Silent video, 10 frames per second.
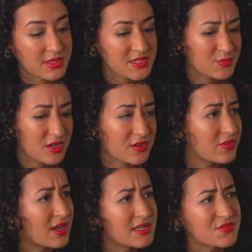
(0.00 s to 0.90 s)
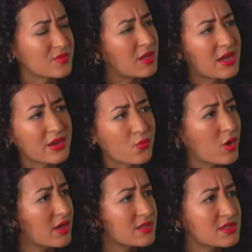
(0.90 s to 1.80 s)
this block of lines from line
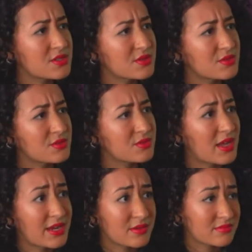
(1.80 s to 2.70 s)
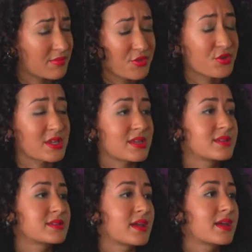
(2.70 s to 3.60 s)
one to line 30.
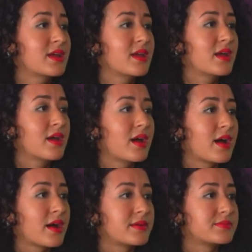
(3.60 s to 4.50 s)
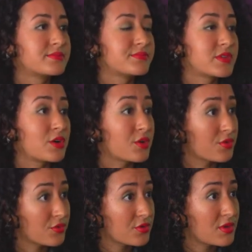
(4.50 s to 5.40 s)
Say, um, I'll go
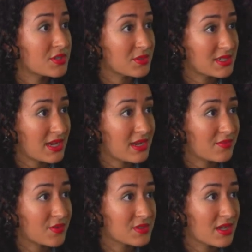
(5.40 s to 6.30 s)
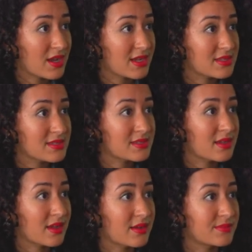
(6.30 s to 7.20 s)
through, I'll do a take of those lines.
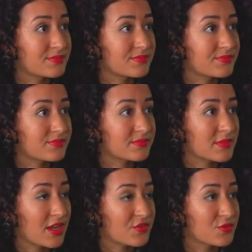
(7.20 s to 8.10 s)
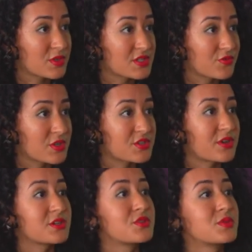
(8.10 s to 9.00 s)
Um, afterwards, the voice
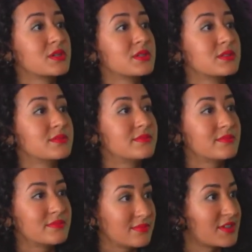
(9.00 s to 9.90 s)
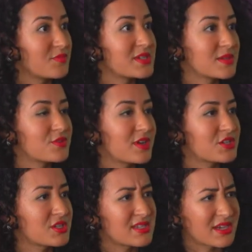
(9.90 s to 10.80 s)
director will give me some
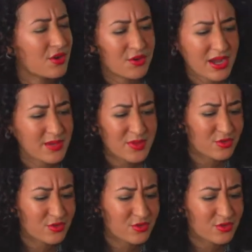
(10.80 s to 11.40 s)
direction, say, oh, add a bit